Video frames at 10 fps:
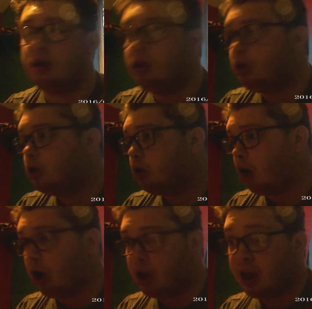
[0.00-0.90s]

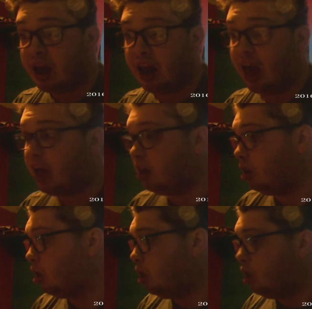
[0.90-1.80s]
gardening and
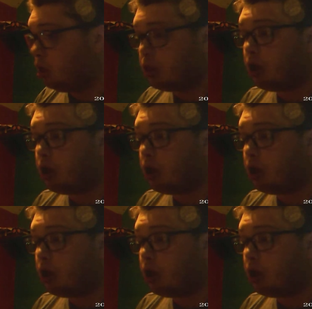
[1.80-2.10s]
stuff,